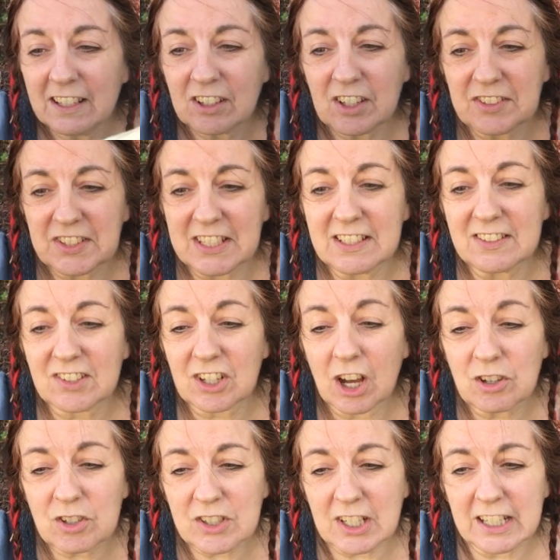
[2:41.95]
because he is
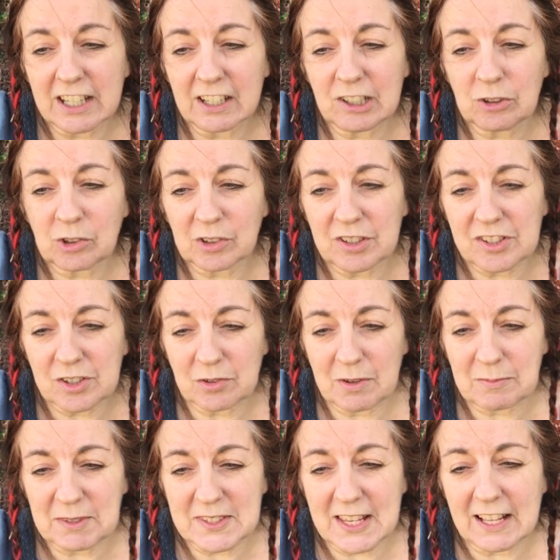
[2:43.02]
totally a law unto
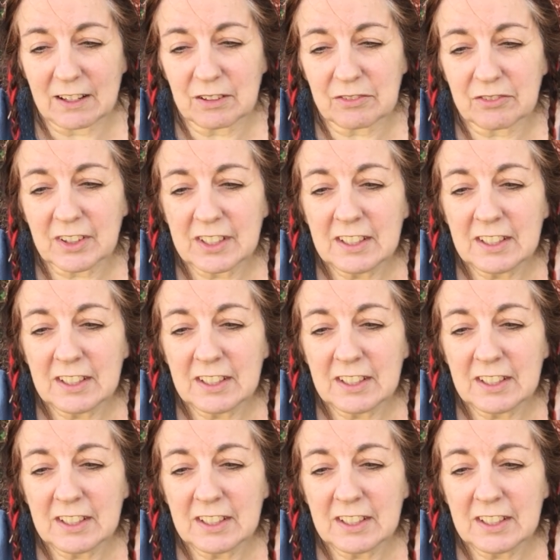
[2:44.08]
himself.